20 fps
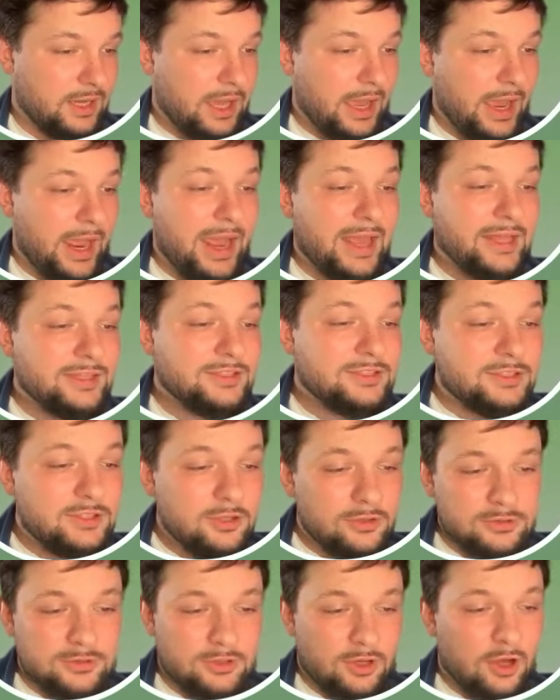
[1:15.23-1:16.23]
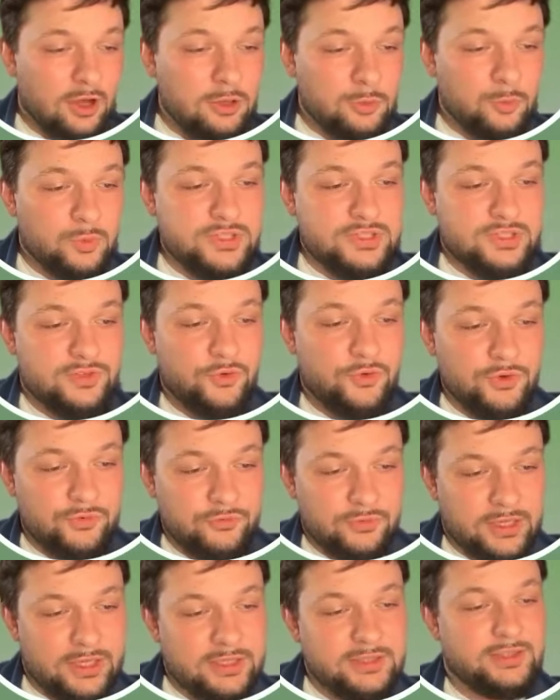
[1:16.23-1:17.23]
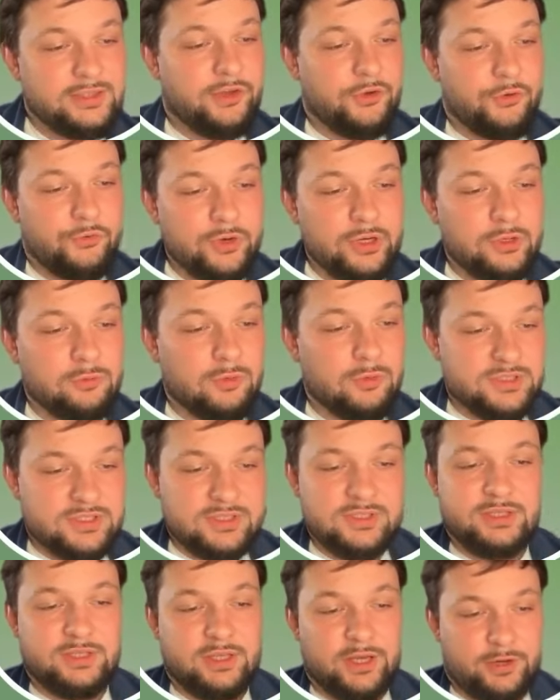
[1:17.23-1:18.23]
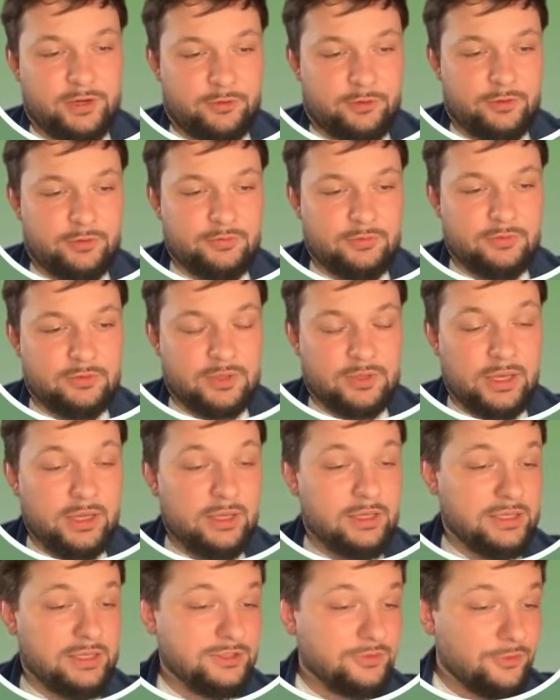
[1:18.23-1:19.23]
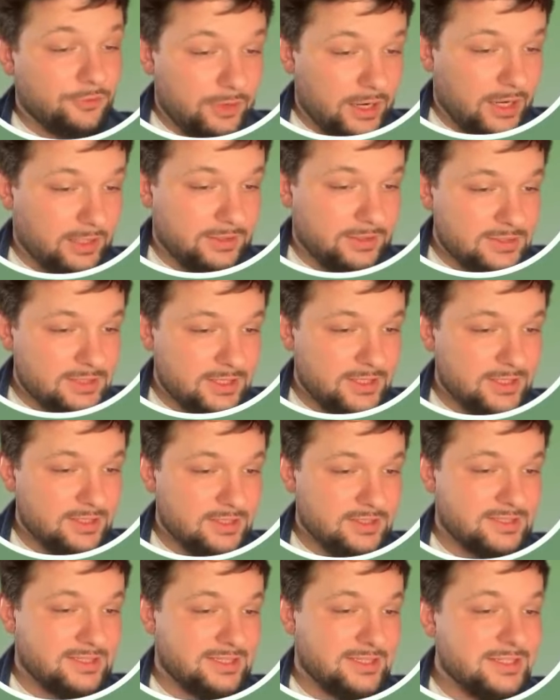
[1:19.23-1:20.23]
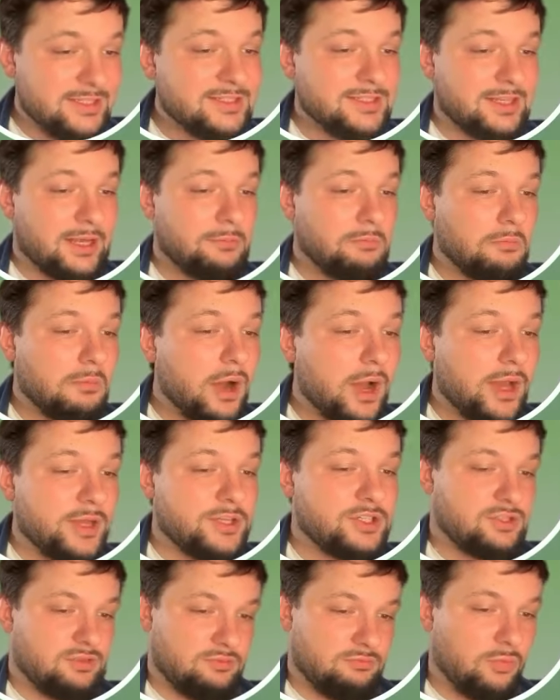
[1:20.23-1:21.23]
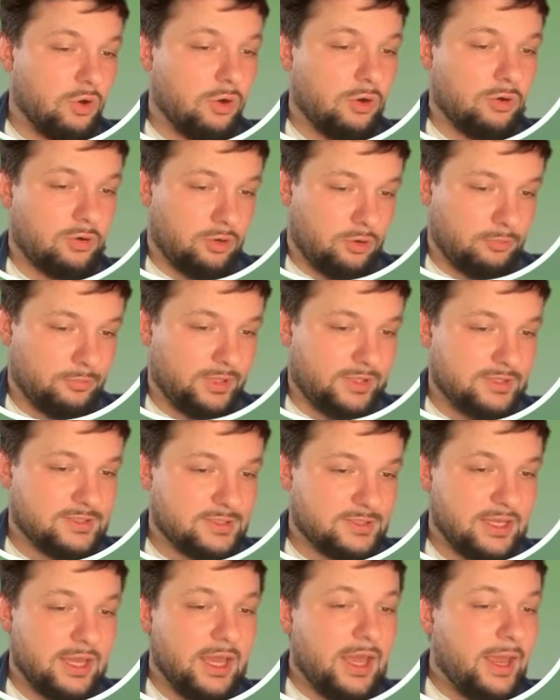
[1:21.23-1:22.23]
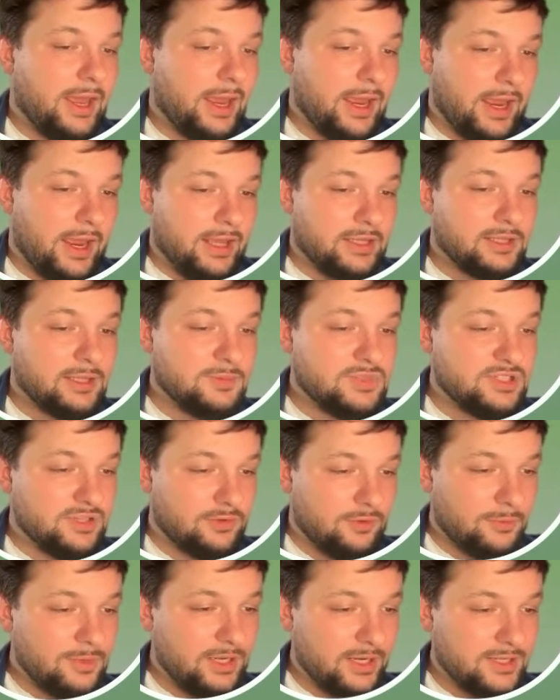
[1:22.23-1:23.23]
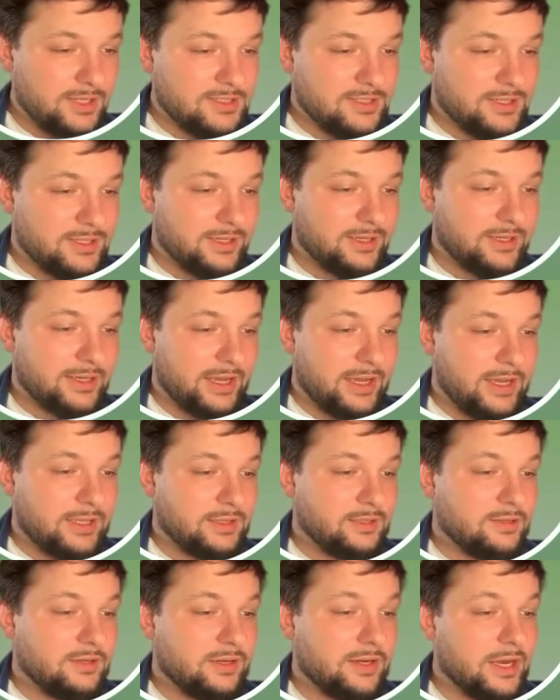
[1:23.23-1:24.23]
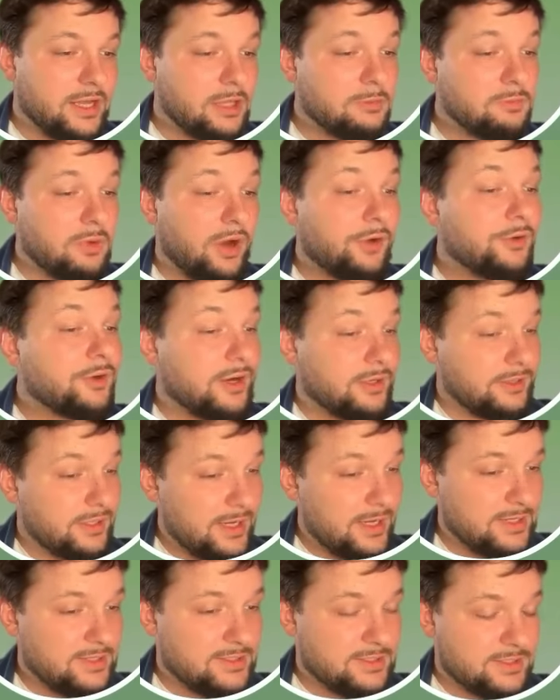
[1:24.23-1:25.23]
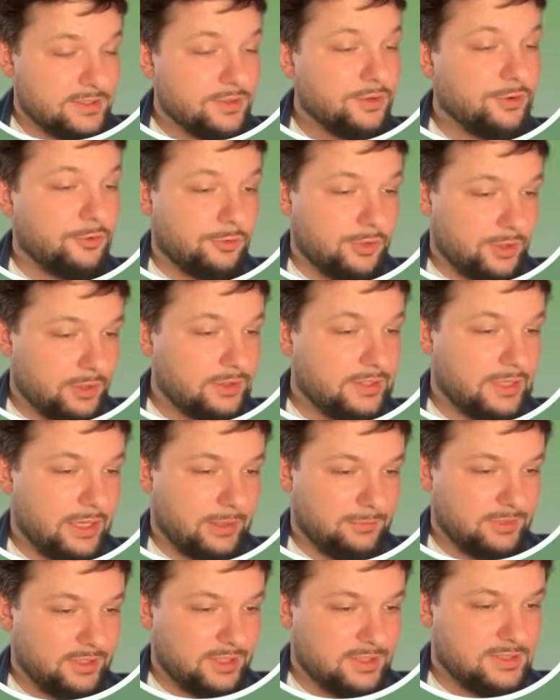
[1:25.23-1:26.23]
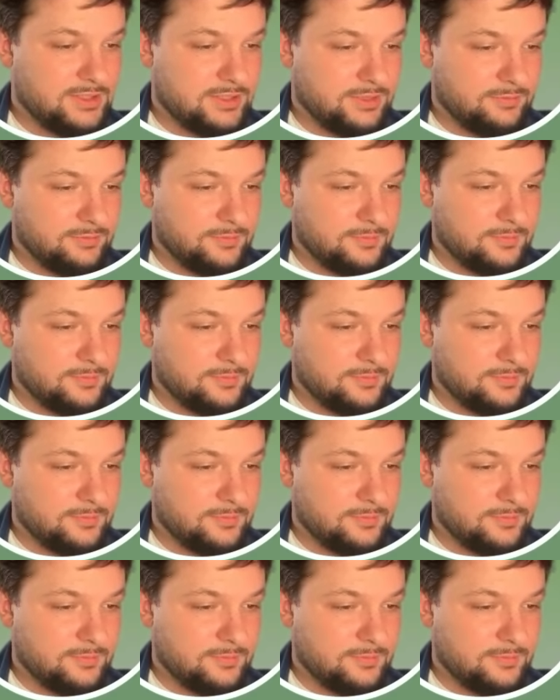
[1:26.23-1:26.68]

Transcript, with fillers: and don't always reflect the real world scenario. In reality, things are much more complex, and observability can help organize real time testing.